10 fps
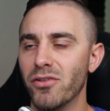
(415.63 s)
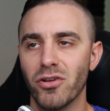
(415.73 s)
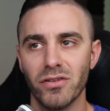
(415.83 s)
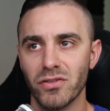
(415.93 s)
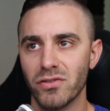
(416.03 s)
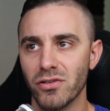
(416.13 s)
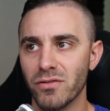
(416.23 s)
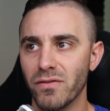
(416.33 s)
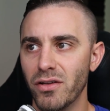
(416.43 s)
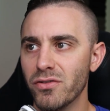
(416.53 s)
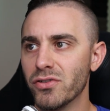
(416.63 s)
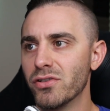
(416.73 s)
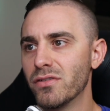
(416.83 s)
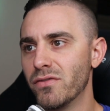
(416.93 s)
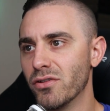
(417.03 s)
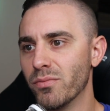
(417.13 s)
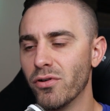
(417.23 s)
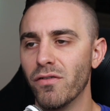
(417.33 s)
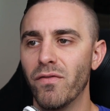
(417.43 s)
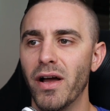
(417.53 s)
you can also search for users, view their
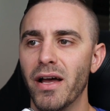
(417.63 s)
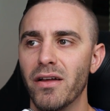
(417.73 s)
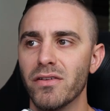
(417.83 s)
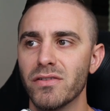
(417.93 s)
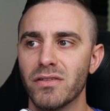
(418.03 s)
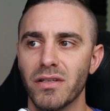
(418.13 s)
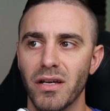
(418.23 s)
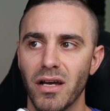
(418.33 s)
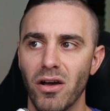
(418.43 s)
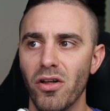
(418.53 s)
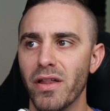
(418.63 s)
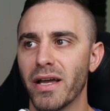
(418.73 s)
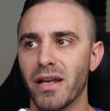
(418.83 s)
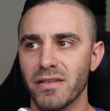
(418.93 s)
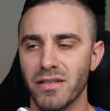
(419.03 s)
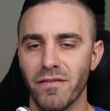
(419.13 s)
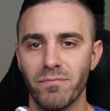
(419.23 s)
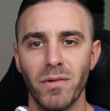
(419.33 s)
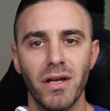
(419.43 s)
profiles, uh, all that kind of stuff.